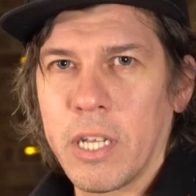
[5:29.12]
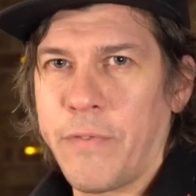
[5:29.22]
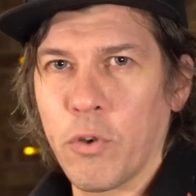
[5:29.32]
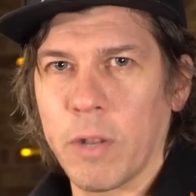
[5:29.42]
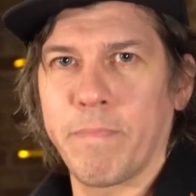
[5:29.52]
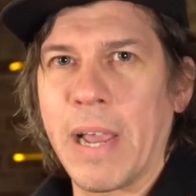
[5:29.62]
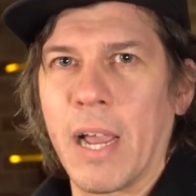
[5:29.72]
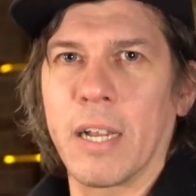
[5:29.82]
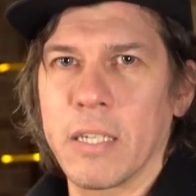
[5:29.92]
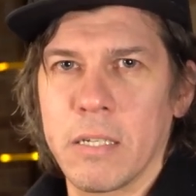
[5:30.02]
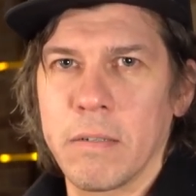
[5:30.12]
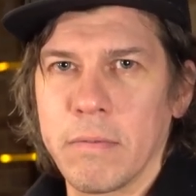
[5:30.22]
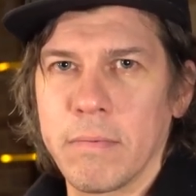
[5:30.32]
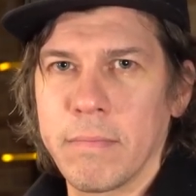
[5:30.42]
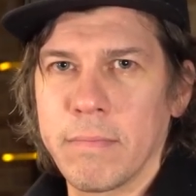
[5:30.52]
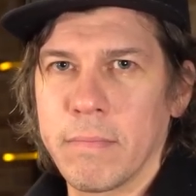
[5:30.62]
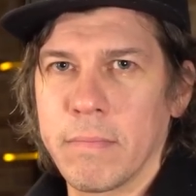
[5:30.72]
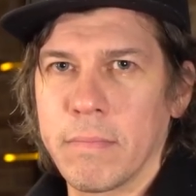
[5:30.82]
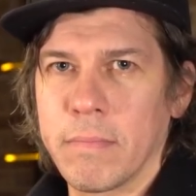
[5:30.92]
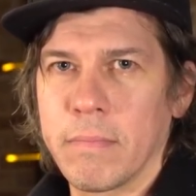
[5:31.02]
If you got big guns,
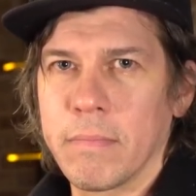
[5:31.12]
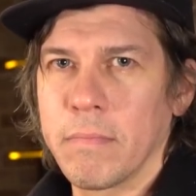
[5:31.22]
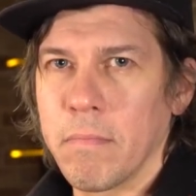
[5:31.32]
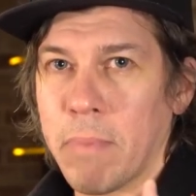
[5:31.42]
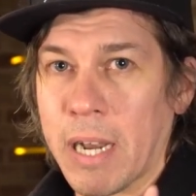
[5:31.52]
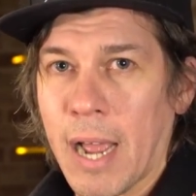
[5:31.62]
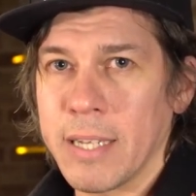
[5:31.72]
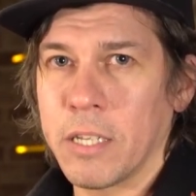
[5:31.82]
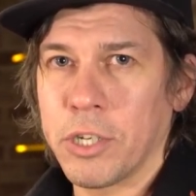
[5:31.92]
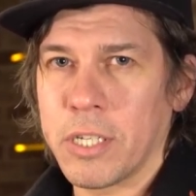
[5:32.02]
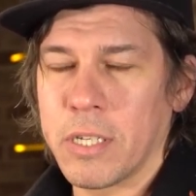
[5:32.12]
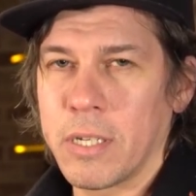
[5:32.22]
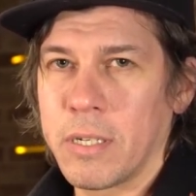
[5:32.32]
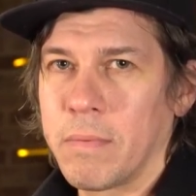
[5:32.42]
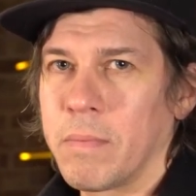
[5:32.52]
but I suggest